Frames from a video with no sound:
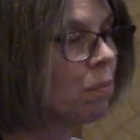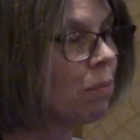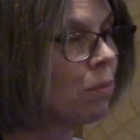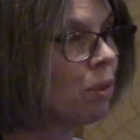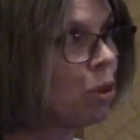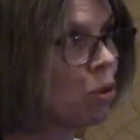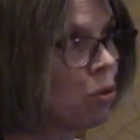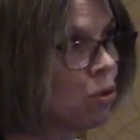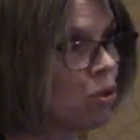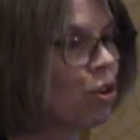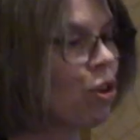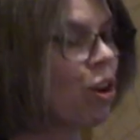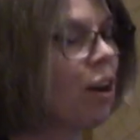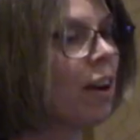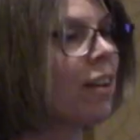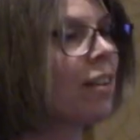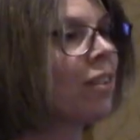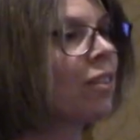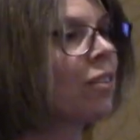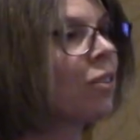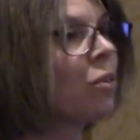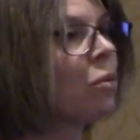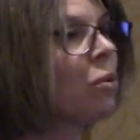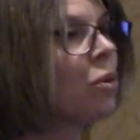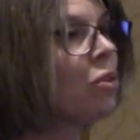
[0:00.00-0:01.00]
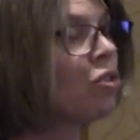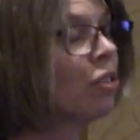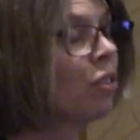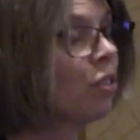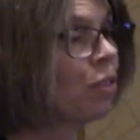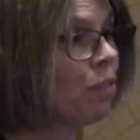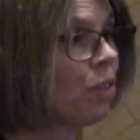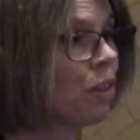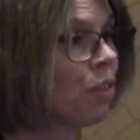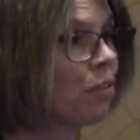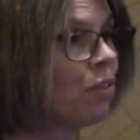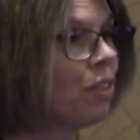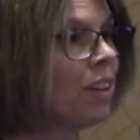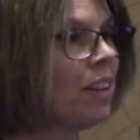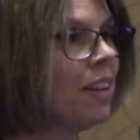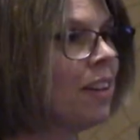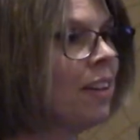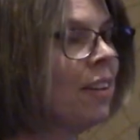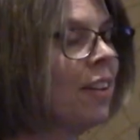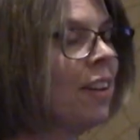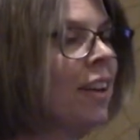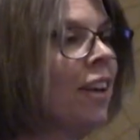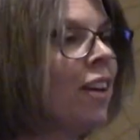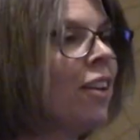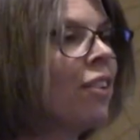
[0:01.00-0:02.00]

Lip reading: neutrons, which is 15.